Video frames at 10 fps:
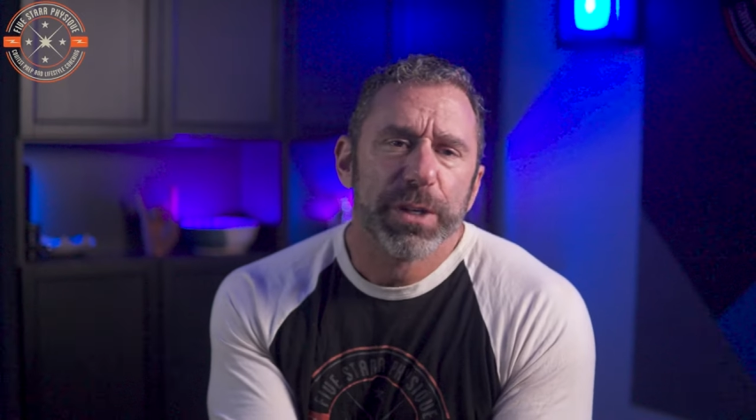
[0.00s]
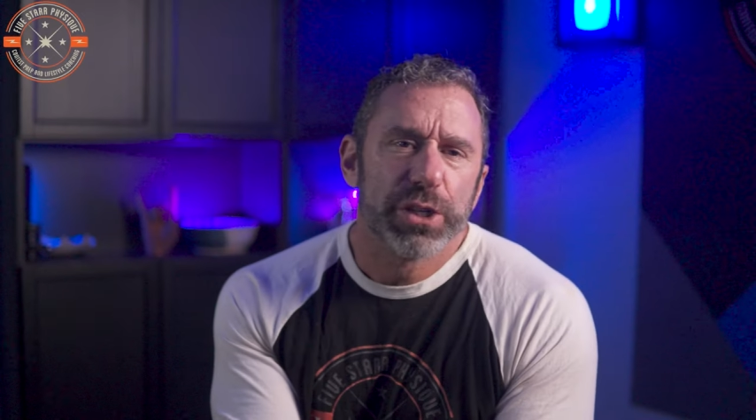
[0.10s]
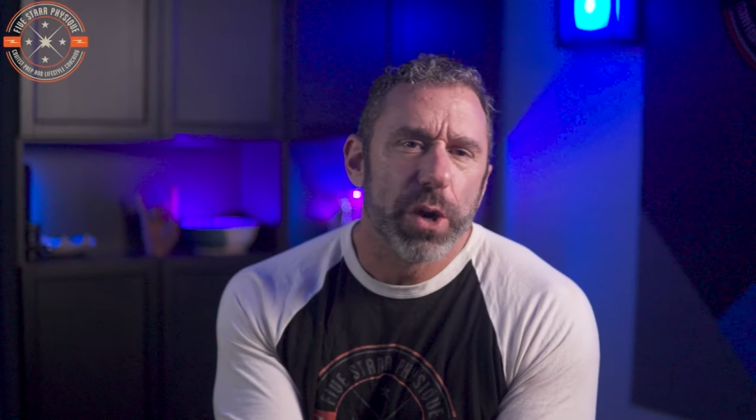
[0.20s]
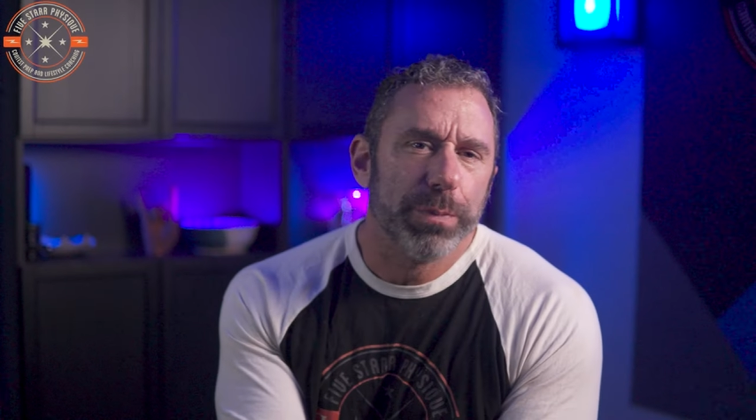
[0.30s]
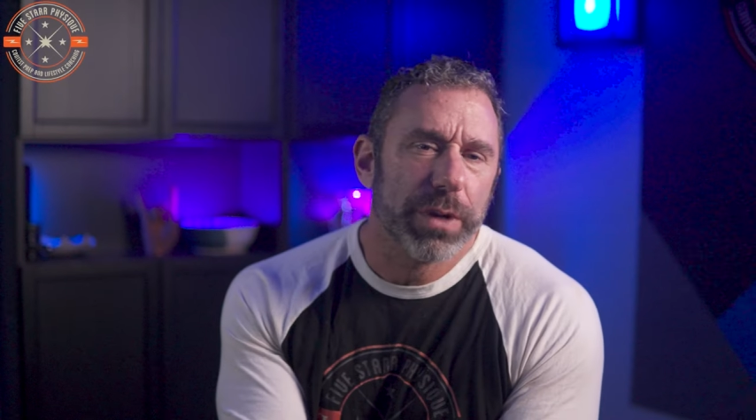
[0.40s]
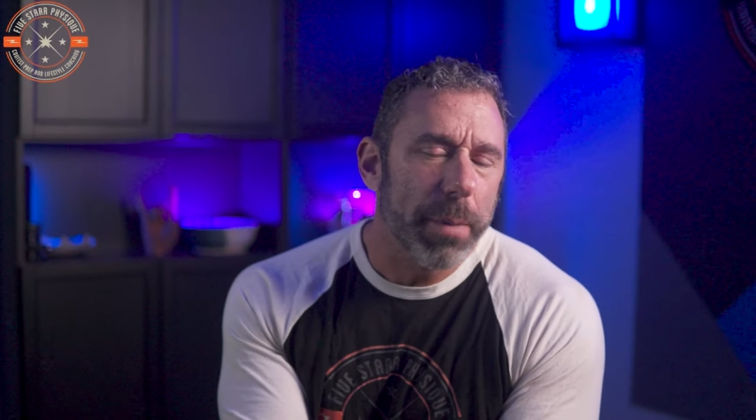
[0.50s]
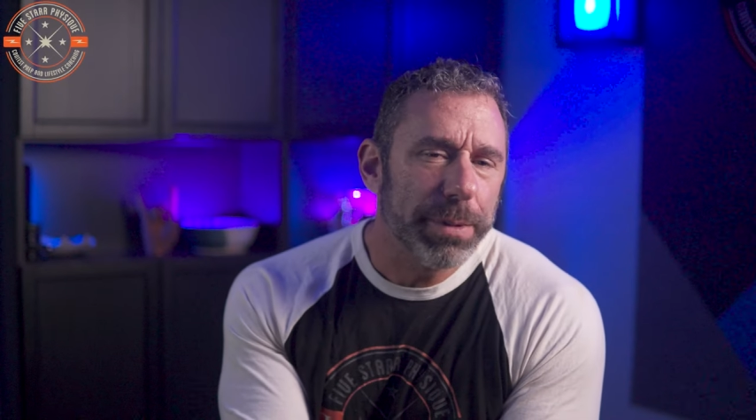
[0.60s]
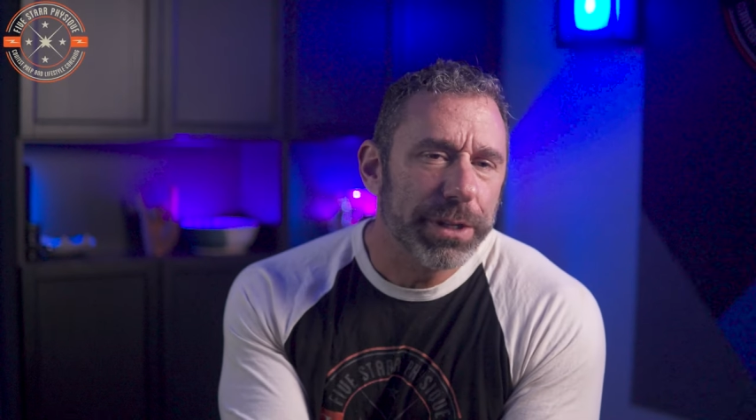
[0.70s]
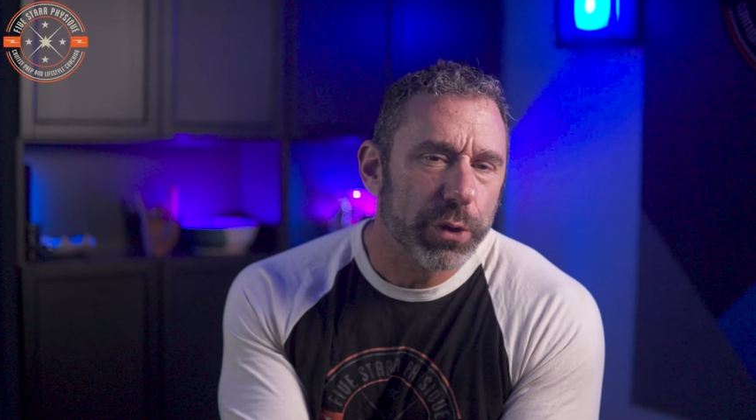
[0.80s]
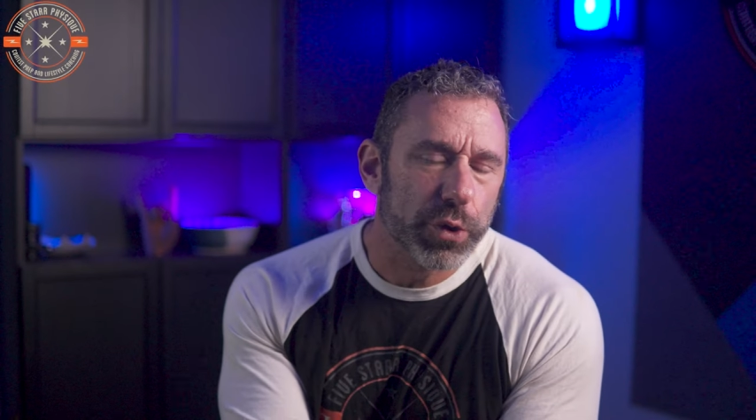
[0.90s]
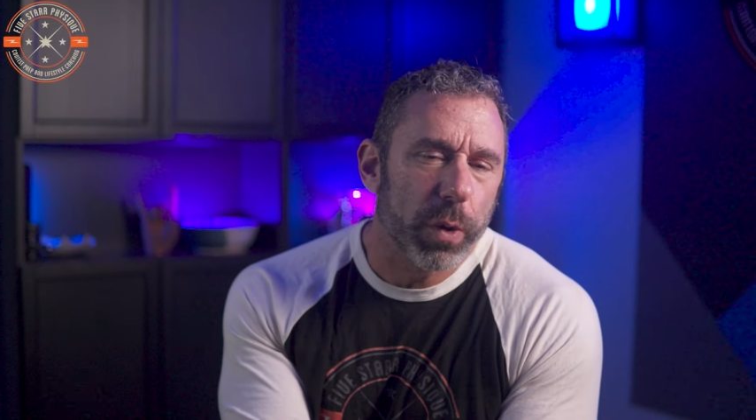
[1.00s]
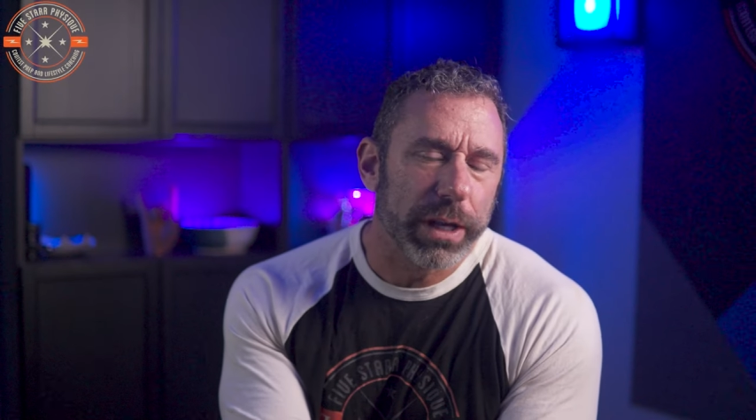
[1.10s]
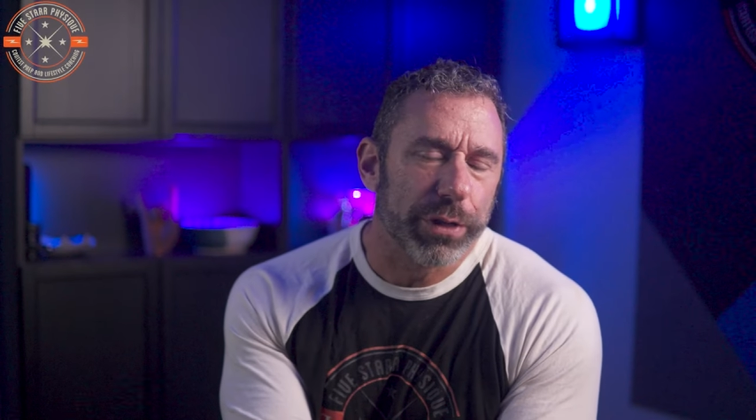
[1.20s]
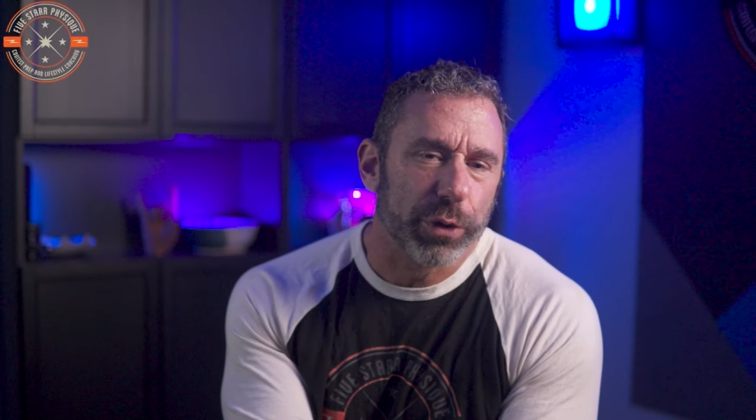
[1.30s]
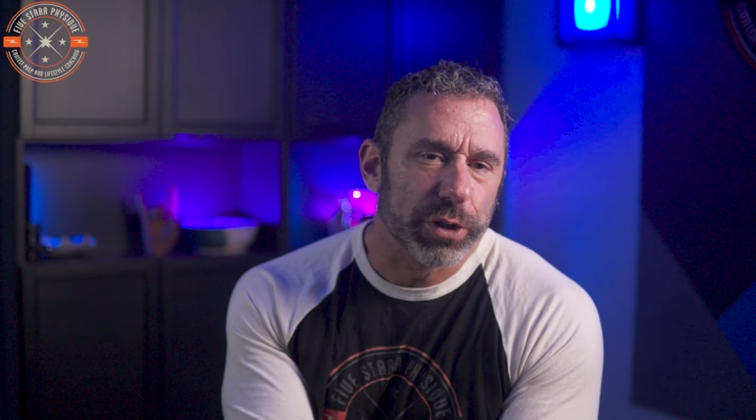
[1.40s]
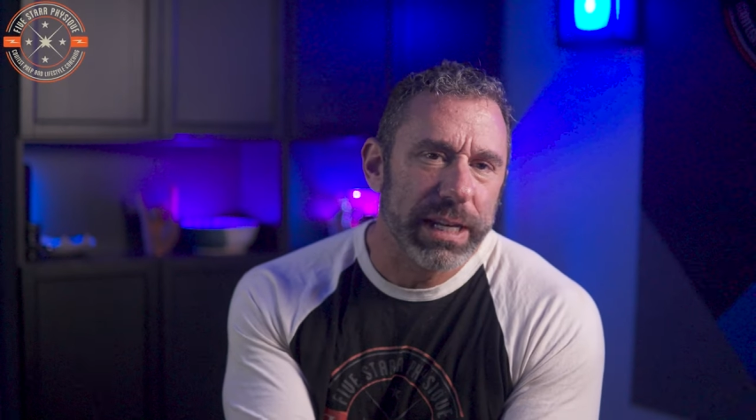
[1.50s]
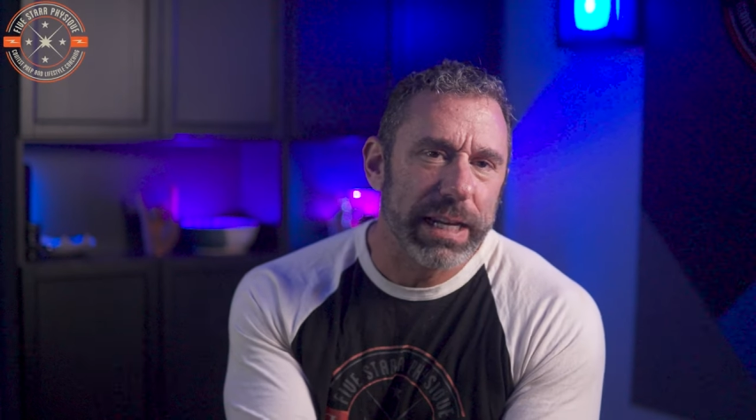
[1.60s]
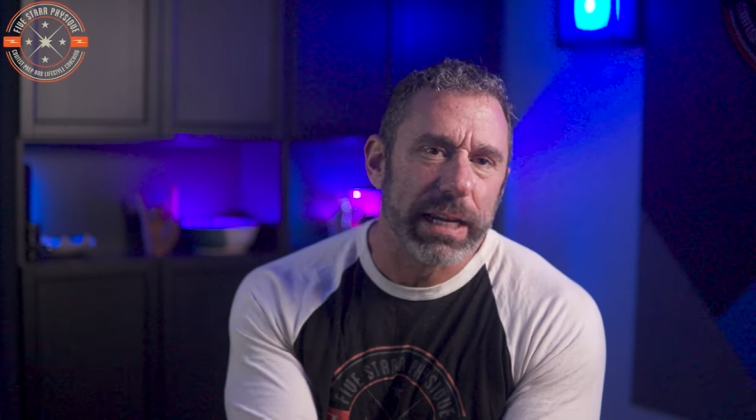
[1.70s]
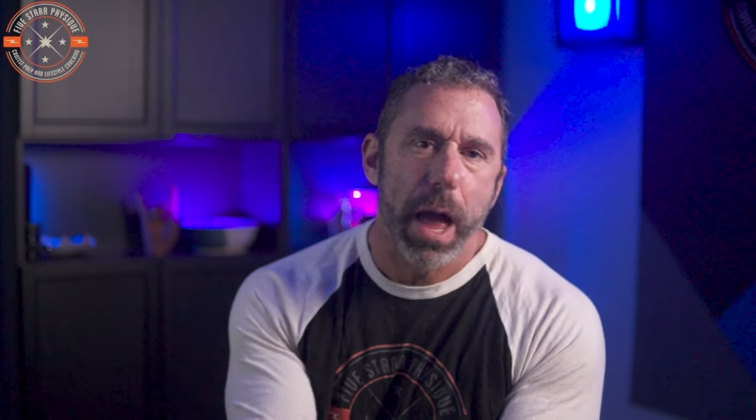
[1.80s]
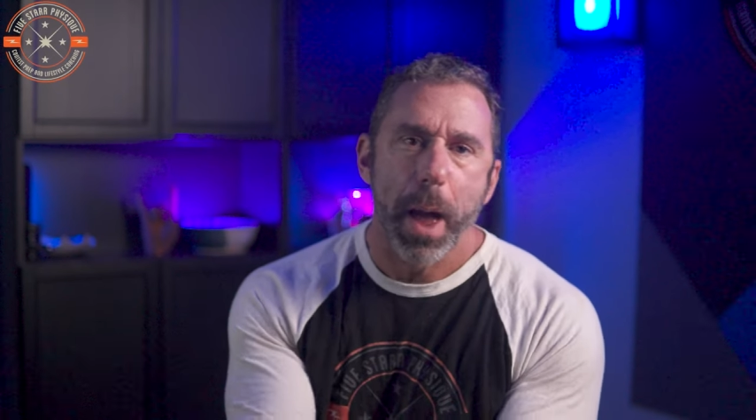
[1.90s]
So up until
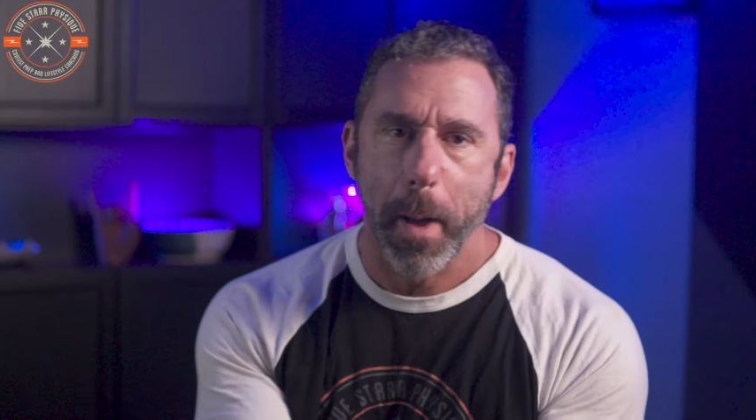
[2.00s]
2013,